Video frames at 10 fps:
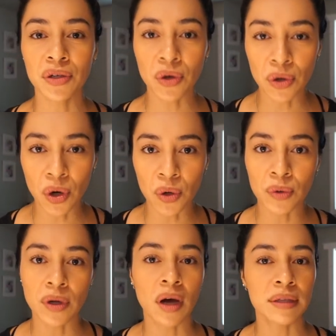your
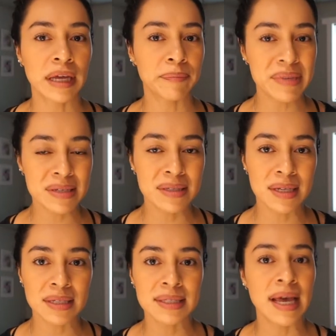own online
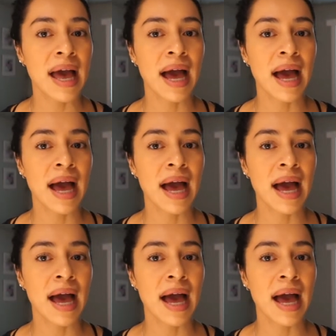business